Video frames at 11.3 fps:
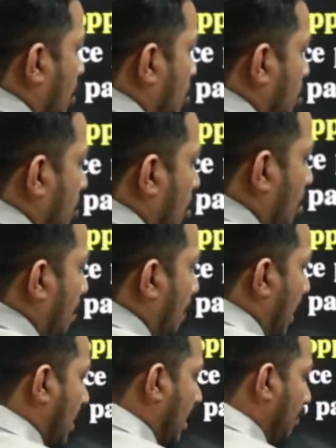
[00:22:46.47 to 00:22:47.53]
So there will be
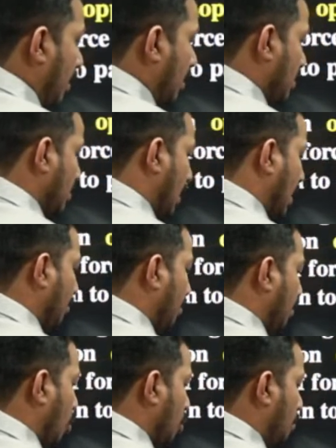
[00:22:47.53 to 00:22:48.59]
magnetic field starting
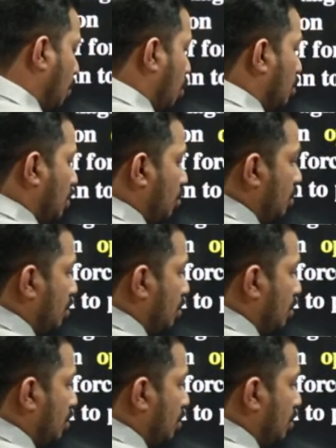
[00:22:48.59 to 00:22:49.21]
from north pole to south.